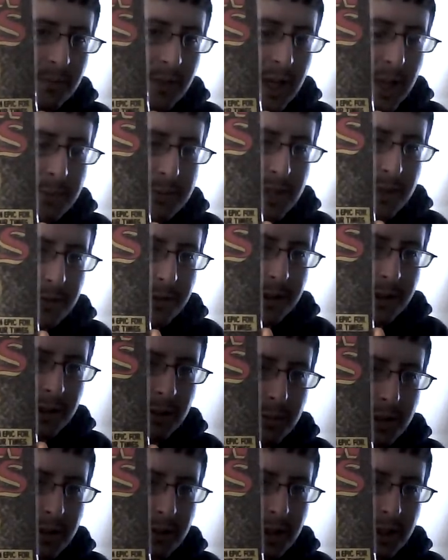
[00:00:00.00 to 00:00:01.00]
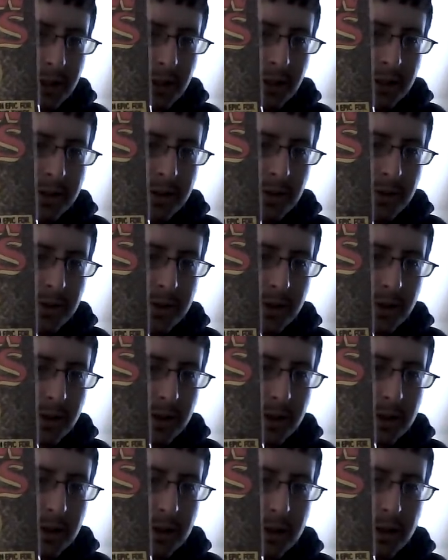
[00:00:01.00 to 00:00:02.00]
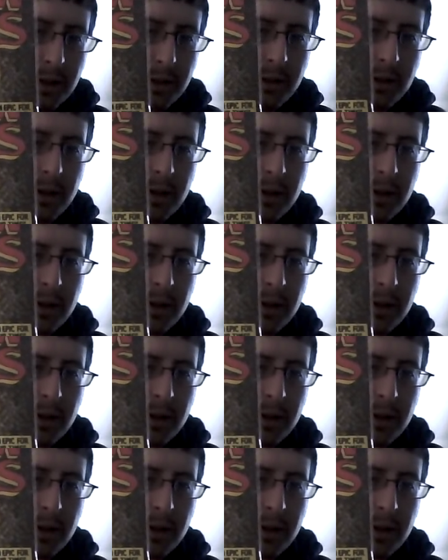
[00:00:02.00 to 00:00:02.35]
I'm definitely going to be collecting this whole series. So.